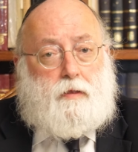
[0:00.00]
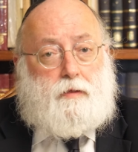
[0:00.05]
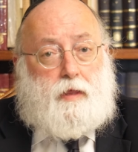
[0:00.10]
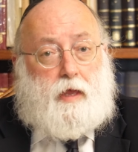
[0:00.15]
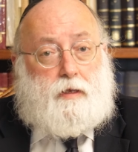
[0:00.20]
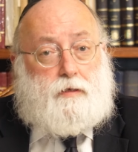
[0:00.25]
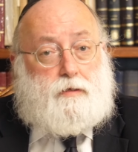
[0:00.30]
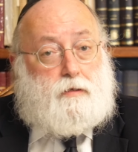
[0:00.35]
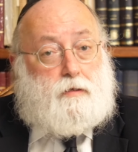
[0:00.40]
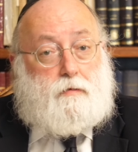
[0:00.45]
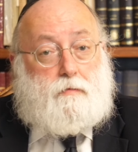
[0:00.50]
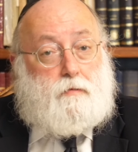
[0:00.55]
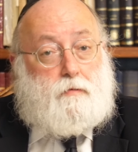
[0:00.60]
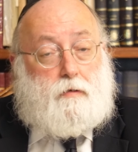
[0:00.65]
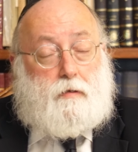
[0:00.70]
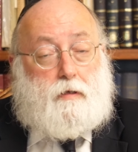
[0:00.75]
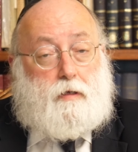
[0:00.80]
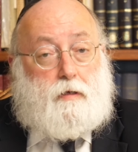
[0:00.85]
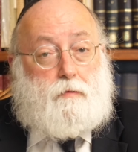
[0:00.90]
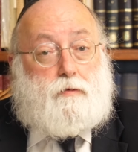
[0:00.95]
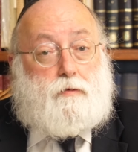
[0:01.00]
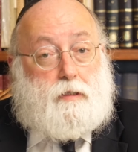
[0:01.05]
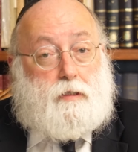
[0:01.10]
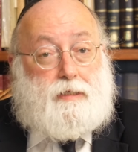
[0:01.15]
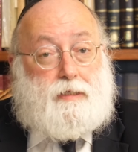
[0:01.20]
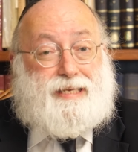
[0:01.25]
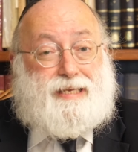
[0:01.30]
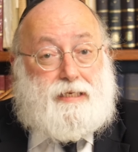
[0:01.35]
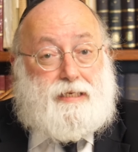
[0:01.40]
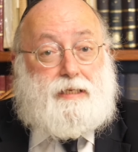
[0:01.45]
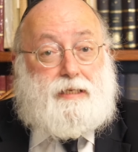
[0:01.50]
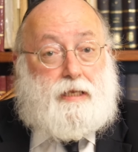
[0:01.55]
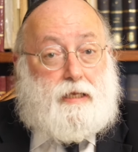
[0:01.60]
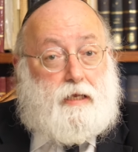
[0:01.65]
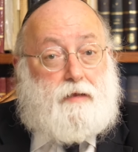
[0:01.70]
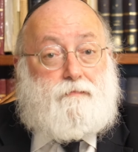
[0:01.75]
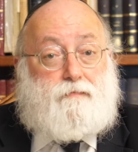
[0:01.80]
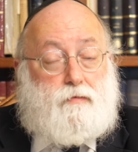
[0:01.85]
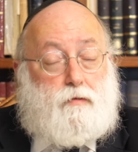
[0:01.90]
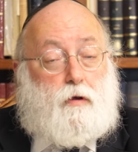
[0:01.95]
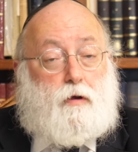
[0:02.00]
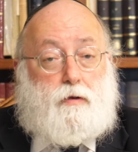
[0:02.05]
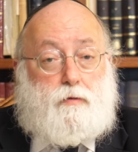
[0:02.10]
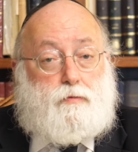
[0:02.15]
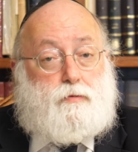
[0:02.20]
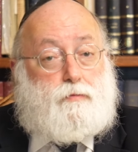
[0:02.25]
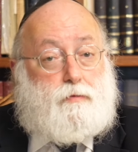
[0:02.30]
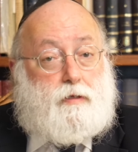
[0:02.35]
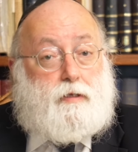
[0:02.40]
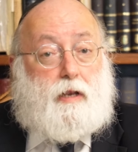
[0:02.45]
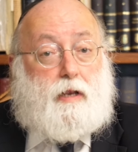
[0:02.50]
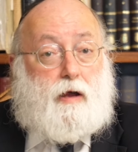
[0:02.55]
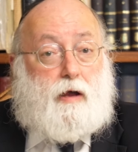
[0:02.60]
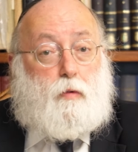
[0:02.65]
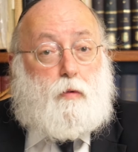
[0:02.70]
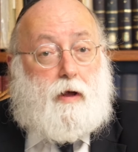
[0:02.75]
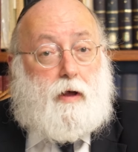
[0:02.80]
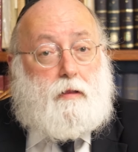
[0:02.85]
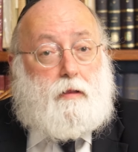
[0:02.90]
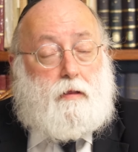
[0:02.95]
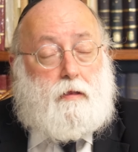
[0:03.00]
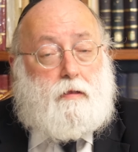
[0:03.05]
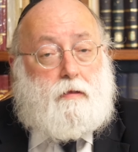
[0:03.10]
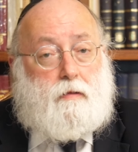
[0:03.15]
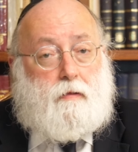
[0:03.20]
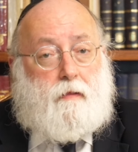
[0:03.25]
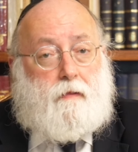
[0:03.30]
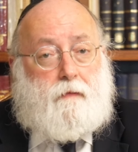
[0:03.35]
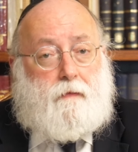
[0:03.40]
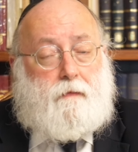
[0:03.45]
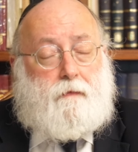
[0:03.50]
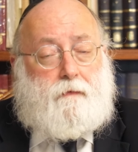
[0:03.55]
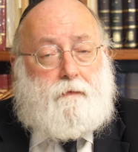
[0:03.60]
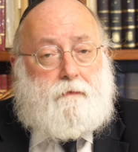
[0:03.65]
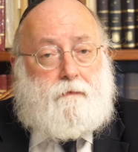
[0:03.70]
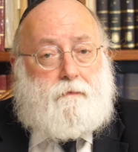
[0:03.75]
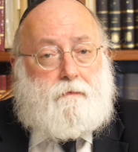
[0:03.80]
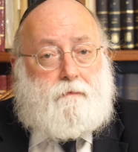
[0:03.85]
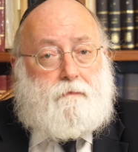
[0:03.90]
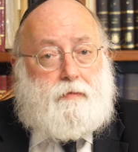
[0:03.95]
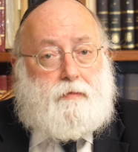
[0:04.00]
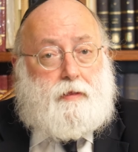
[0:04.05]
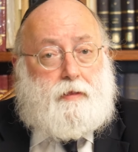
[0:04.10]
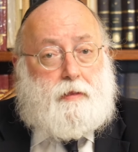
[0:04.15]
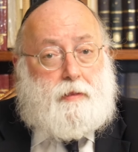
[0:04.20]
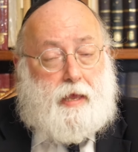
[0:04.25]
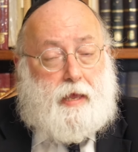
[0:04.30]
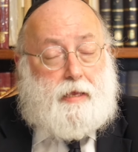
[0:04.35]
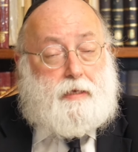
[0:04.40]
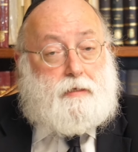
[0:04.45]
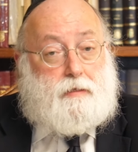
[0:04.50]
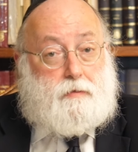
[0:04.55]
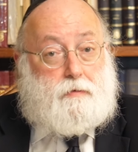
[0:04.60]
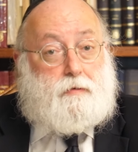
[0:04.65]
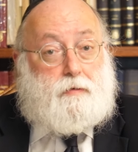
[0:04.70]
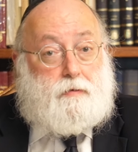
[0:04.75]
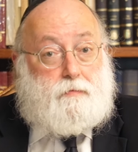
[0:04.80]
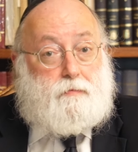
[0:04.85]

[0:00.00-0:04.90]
That he was insisting, even though he was really not well, the last